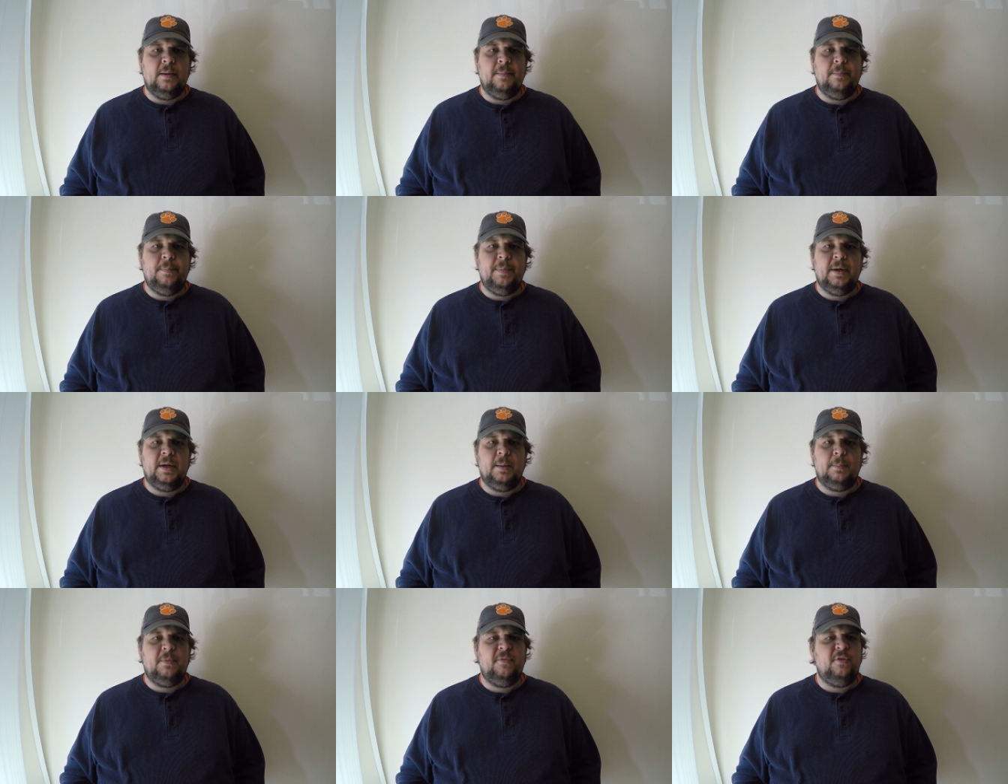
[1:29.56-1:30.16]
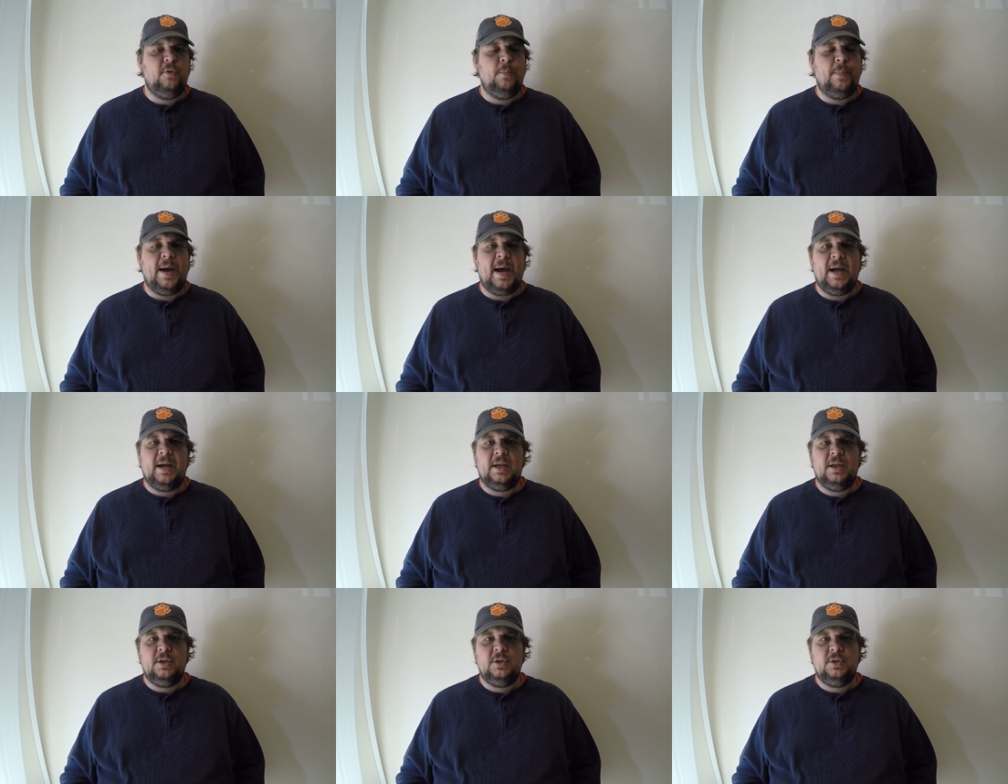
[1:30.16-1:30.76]
picking up a few
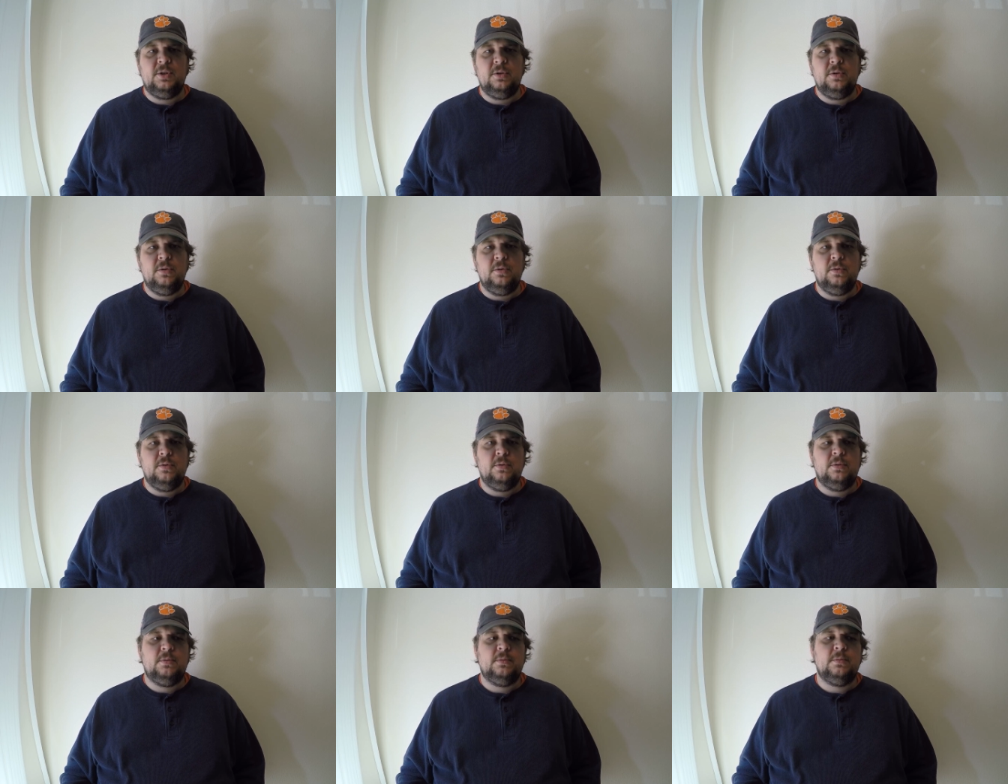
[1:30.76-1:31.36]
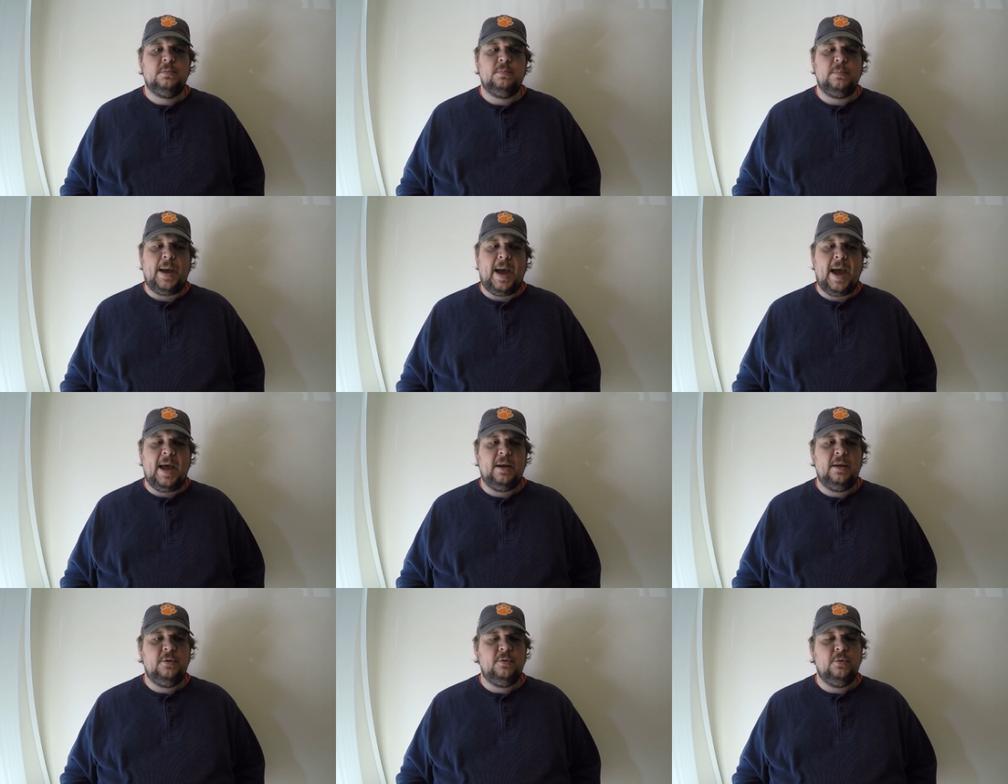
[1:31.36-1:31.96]
back issues,
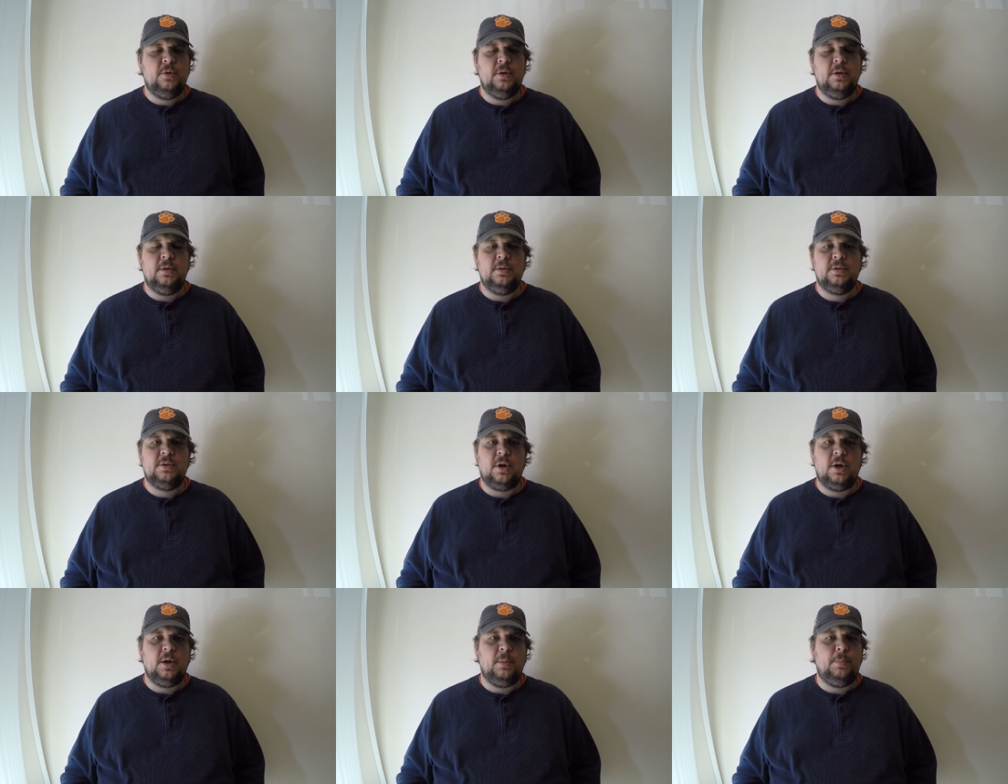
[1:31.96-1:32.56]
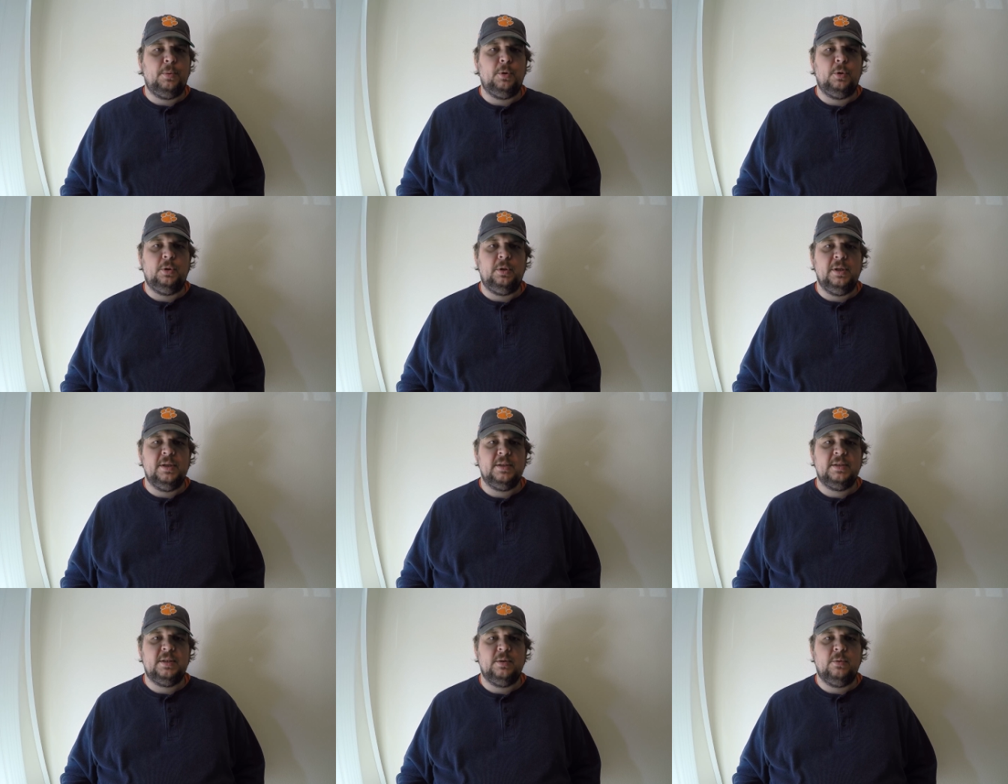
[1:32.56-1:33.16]
added to a startup pull
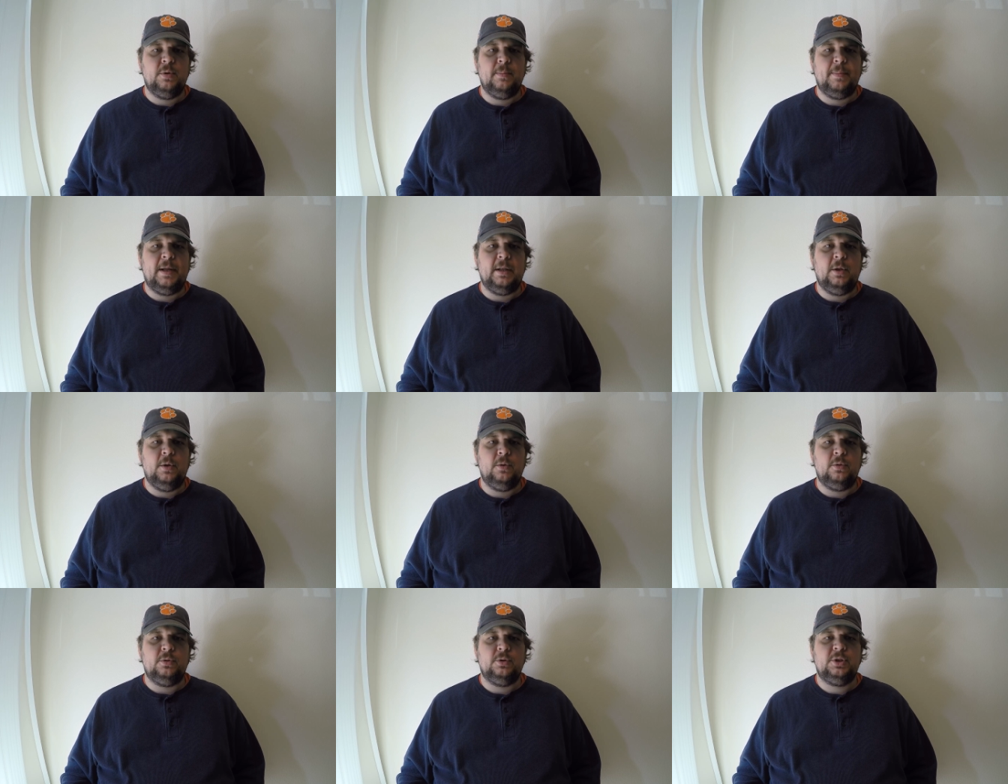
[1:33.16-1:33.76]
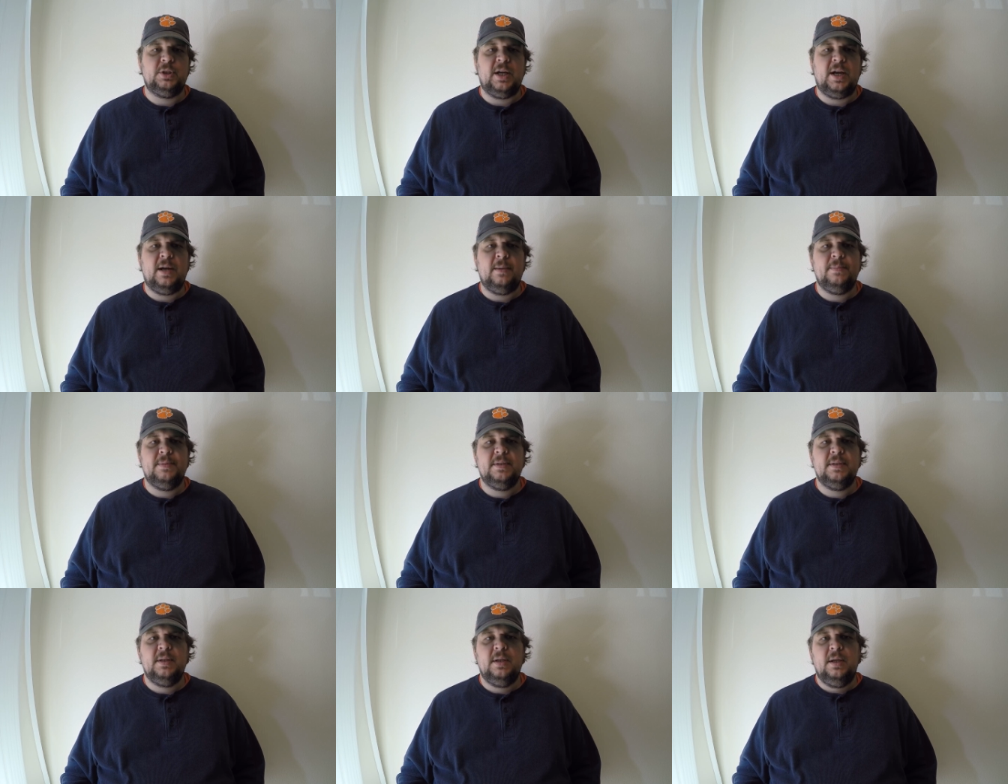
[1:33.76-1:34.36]
list at one of my local
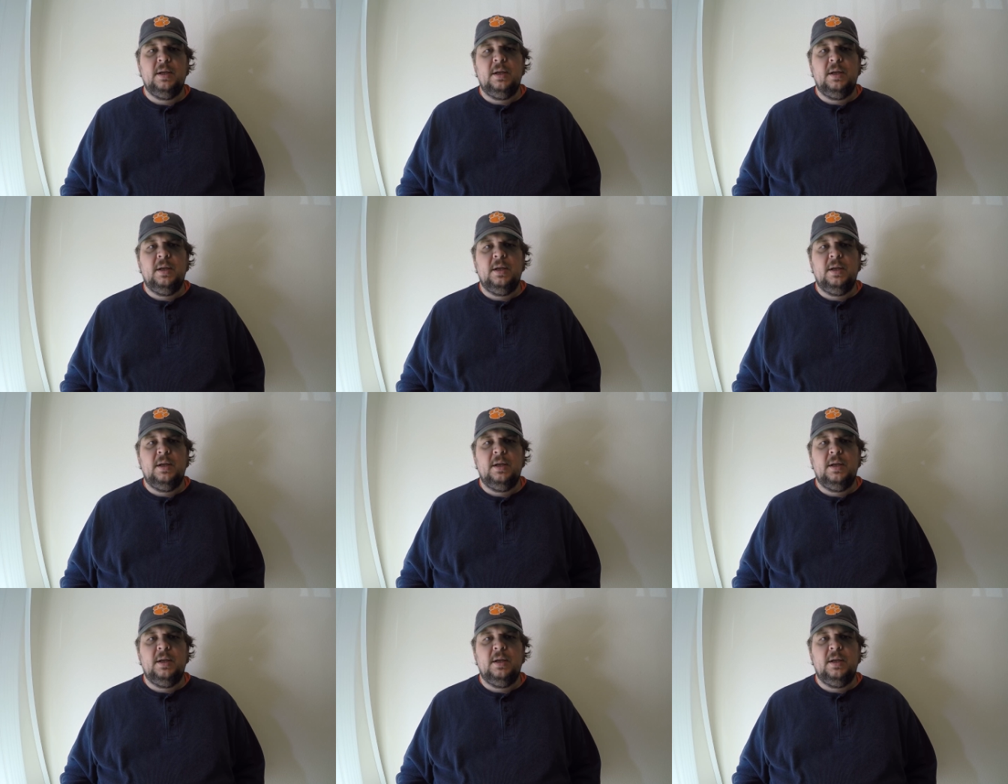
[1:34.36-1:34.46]
shops,